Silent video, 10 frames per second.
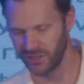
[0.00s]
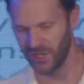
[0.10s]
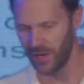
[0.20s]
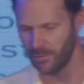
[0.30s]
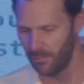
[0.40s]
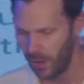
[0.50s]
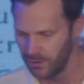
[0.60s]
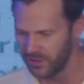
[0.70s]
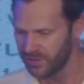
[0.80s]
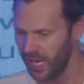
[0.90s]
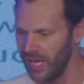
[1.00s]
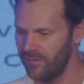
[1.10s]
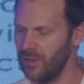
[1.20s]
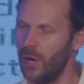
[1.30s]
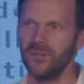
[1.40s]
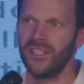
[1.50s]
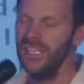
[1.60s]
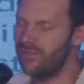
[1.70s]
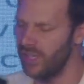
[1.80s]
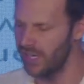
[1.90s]
that Moses gave you. Don't
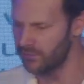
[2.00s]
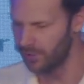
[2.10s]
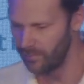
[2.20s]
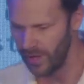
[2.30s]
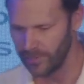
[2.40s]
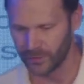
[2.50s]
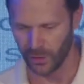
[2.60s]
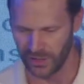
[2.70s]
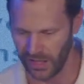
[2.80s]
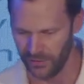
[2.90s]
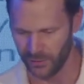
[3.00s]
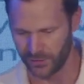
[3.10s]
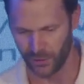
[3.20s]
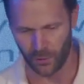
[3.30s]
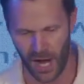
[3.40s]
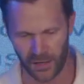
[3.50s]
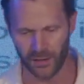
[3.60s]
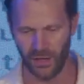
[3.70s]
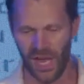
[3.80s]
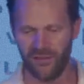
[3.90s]
deviate from them, turning either to the right or the
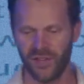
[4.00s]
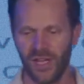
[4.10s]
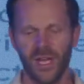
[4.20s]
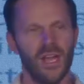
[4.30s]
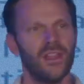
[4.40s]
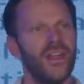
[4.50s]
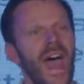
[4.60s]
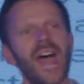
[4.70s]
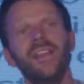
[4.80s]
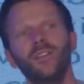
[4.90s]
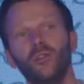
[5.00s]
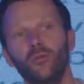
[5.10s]
left. Then you will